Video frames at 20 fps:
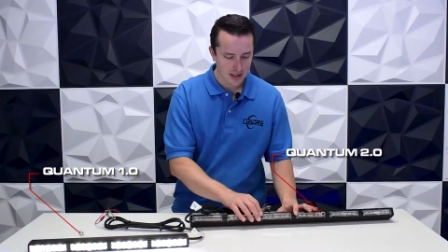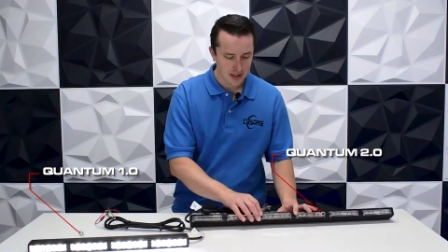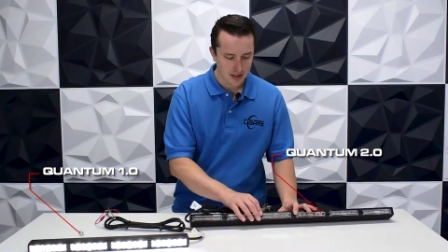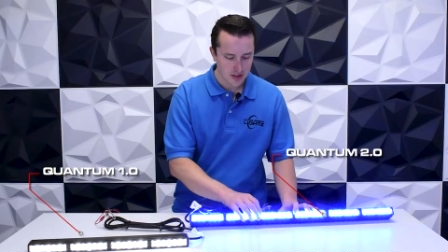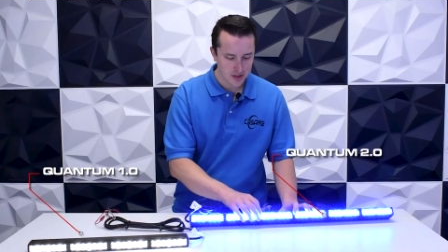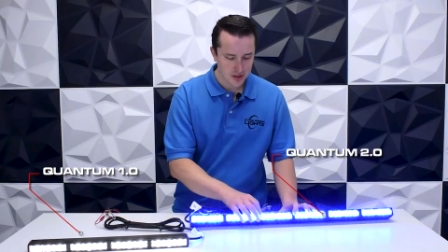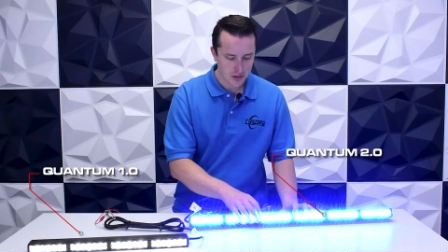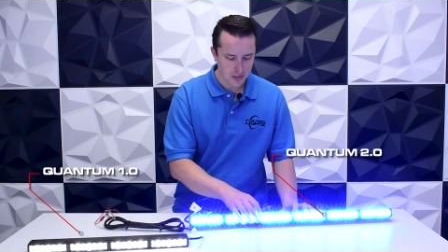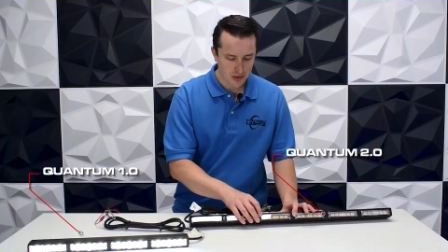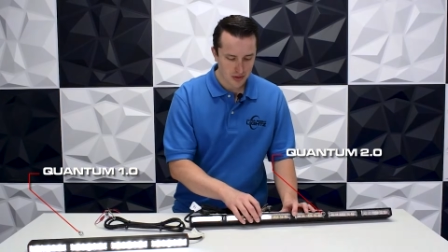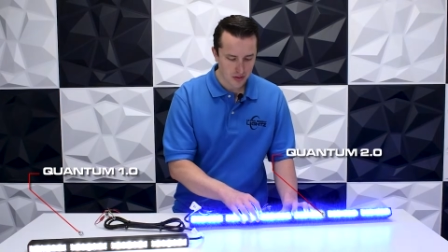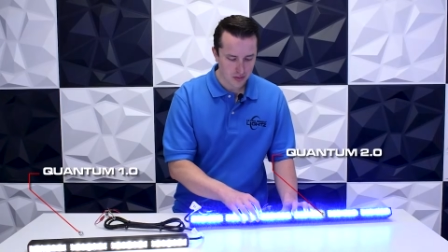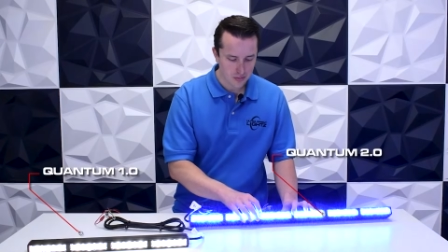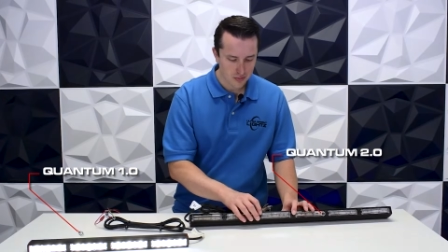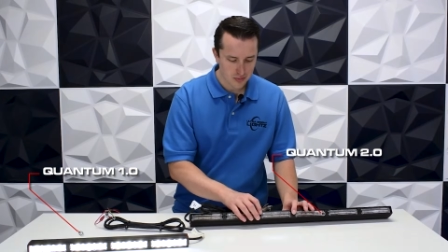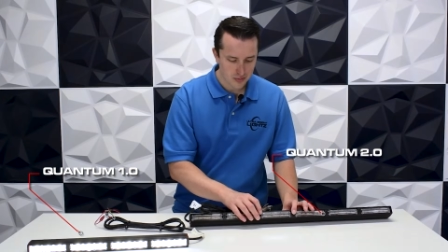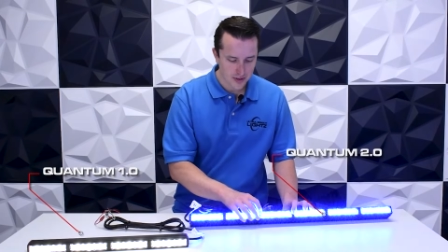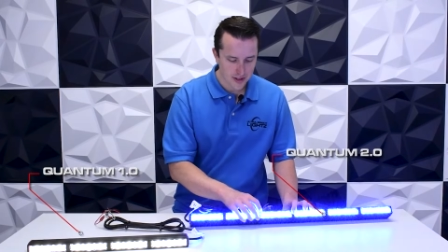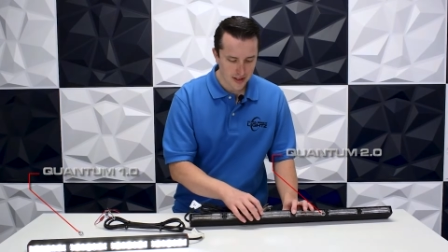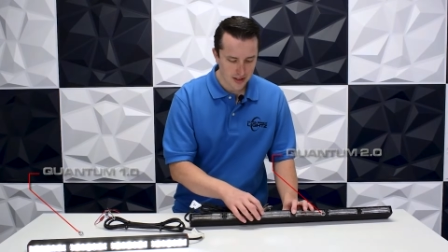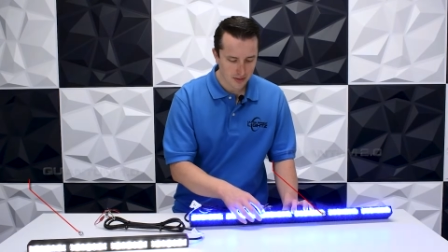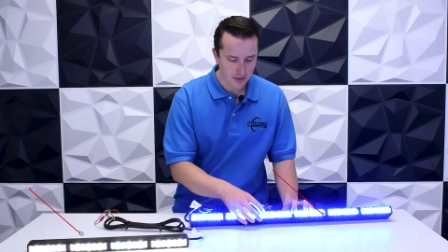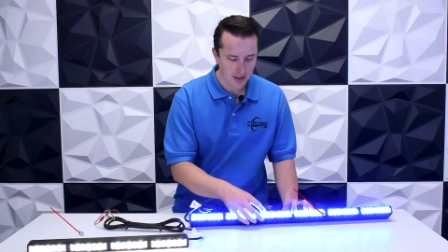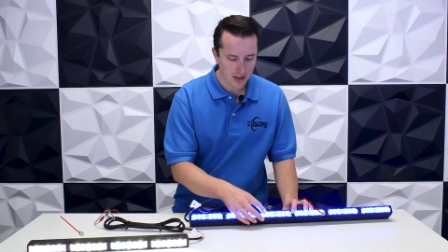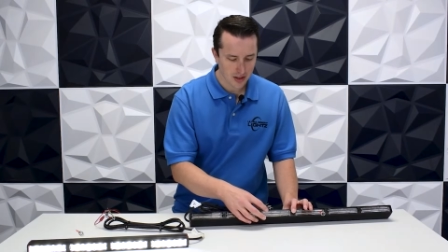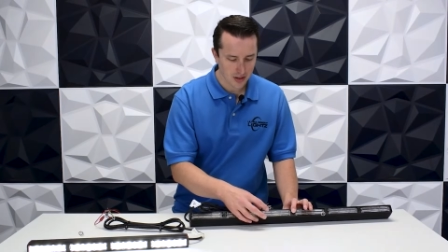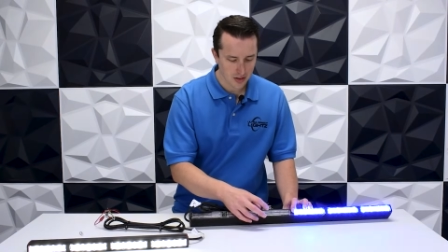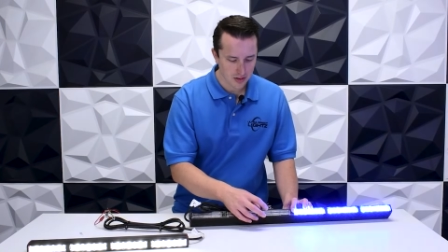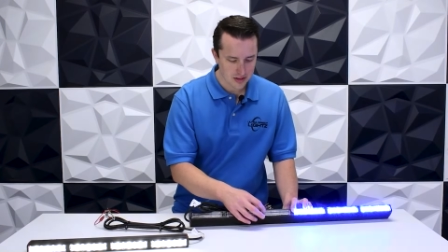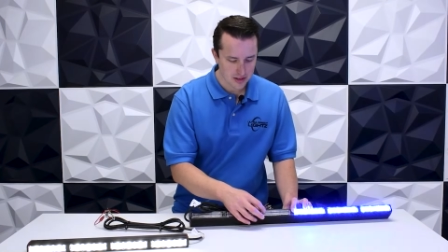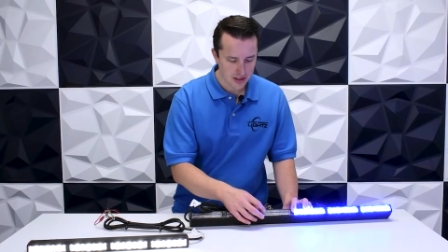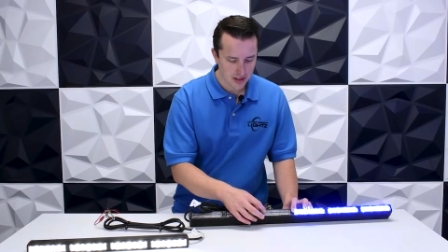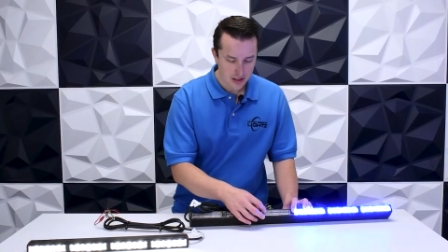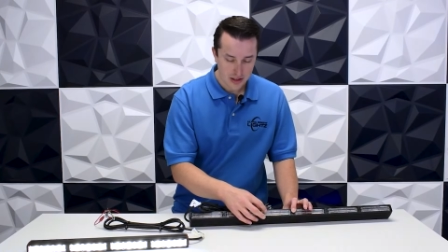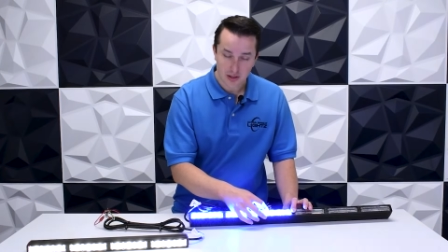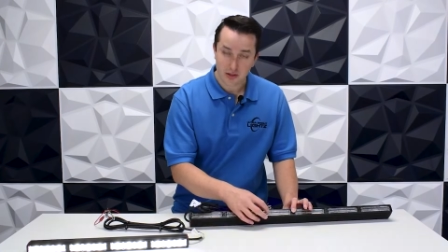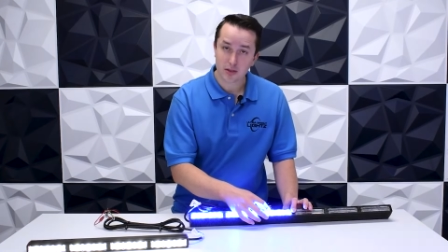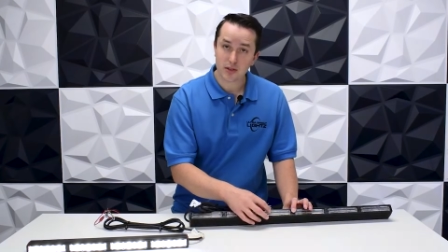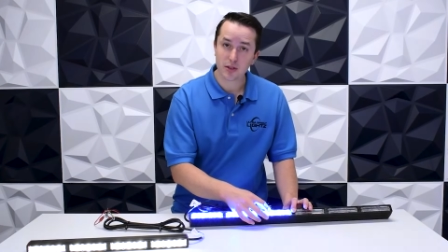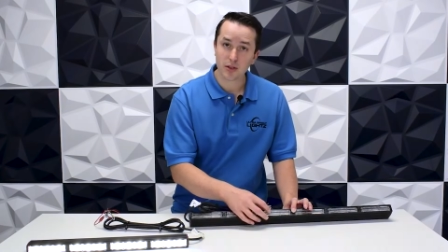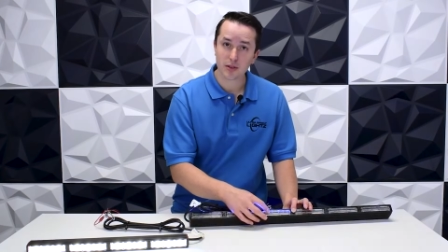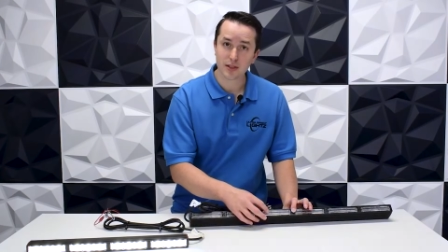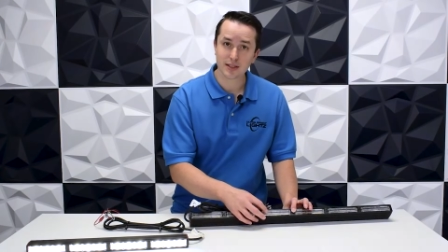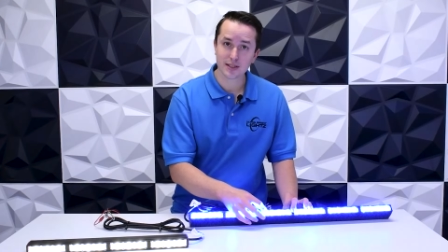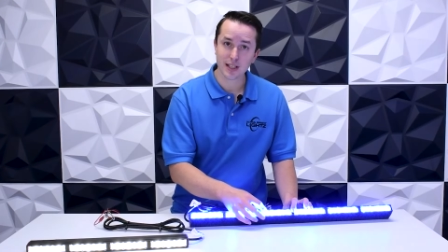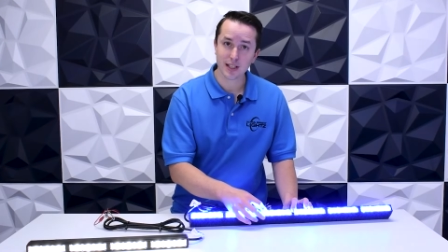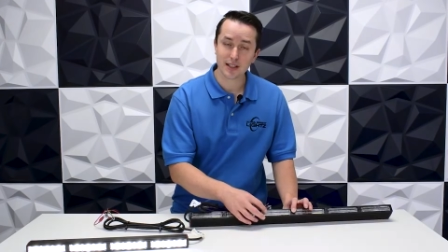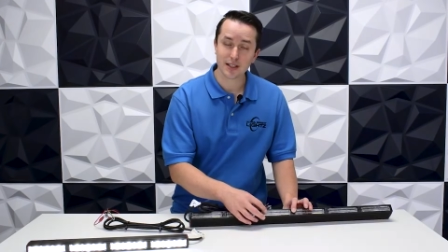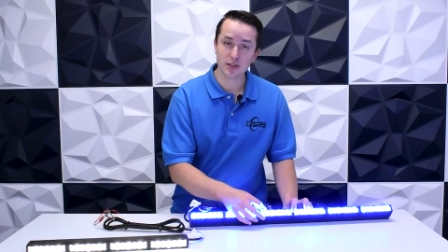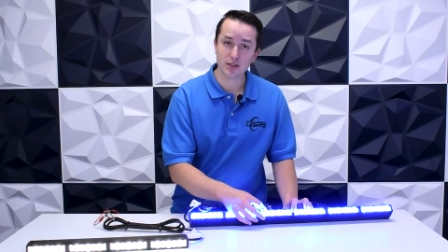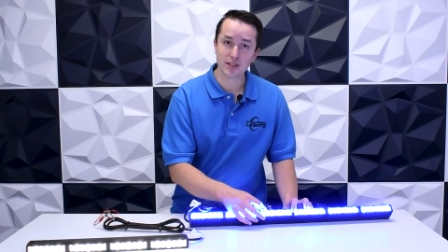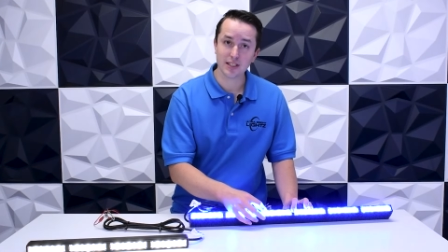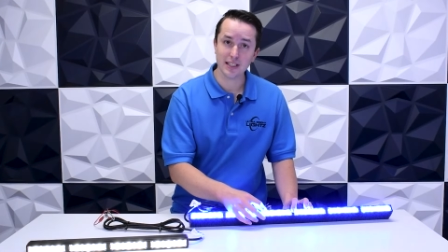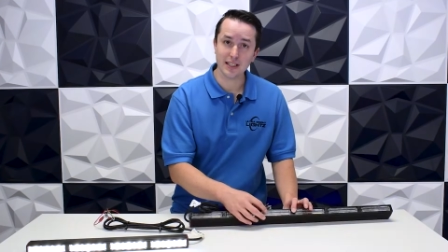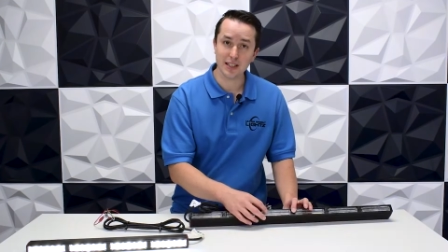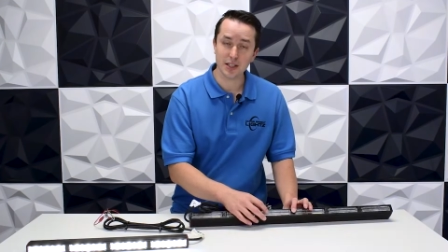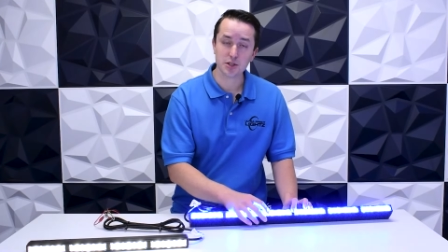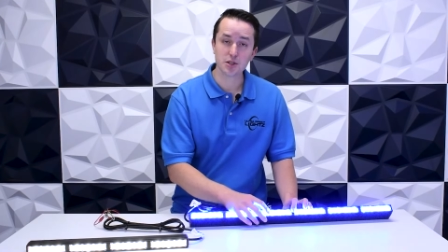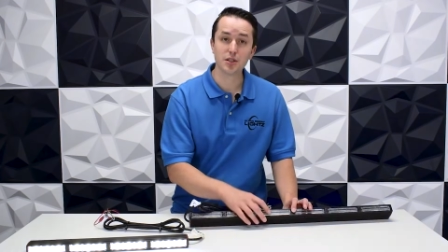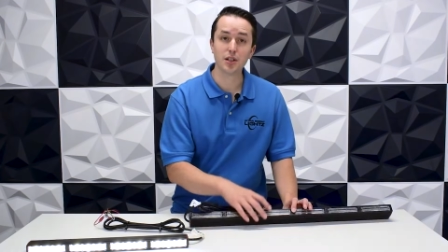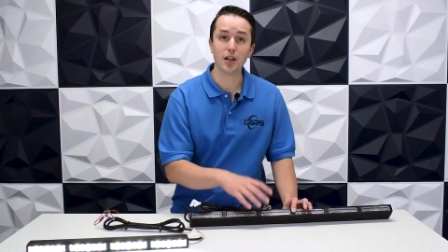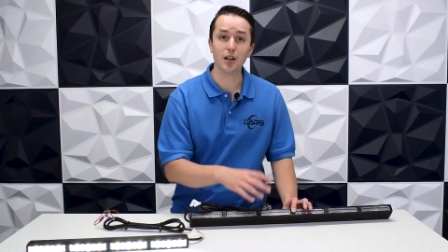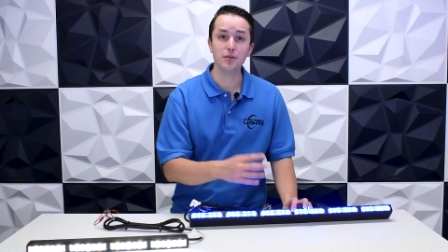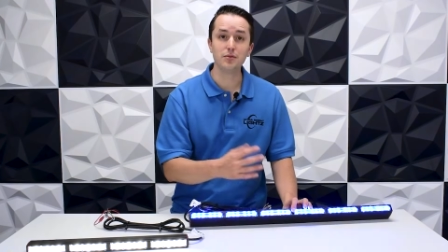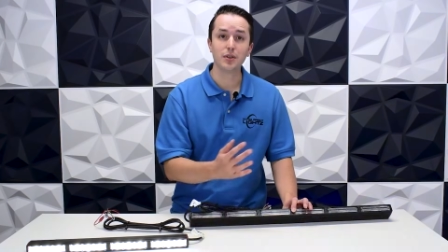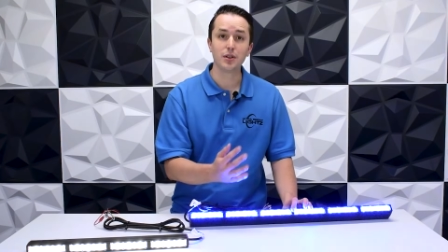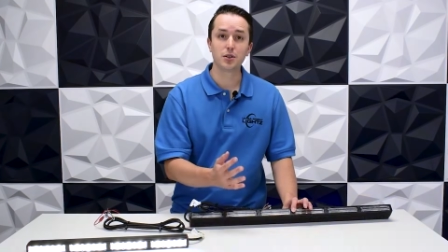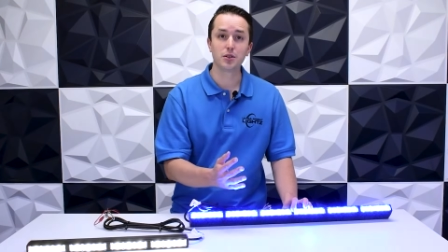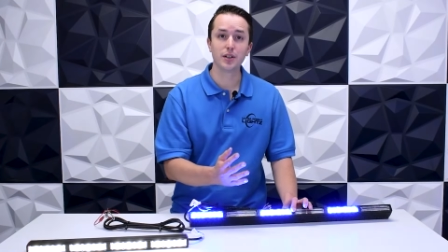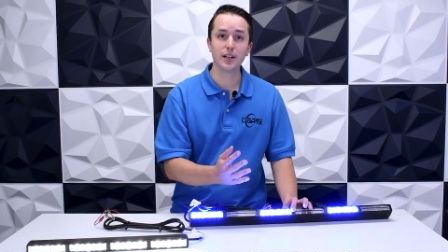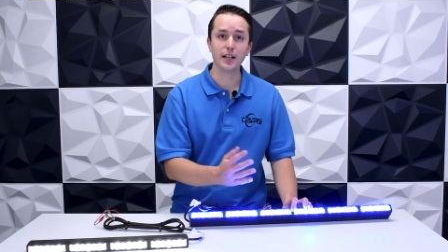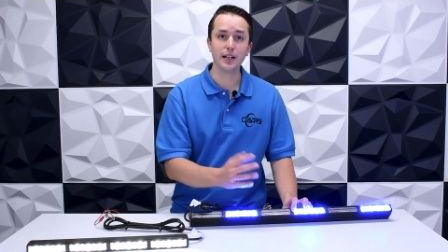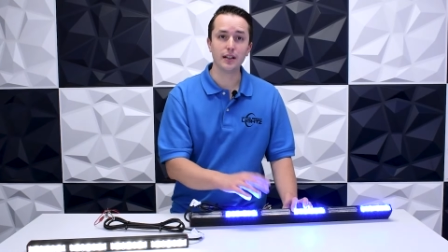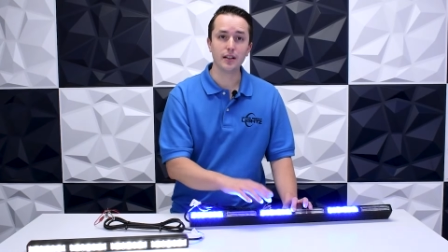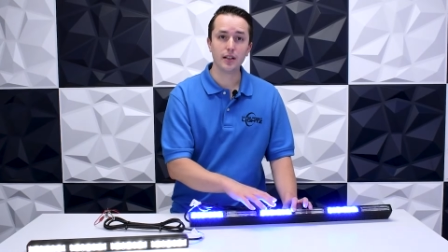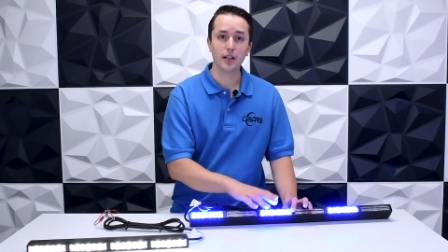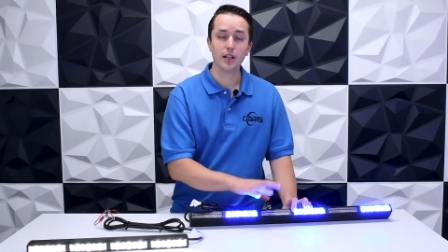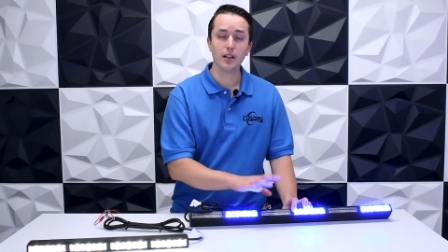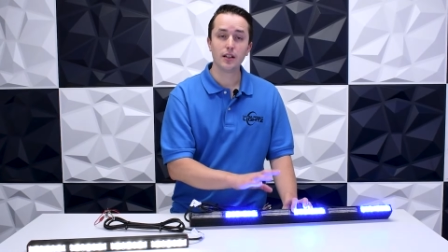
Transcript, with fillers: Unless you look really, really closely, you'll notice that there's the addition of green.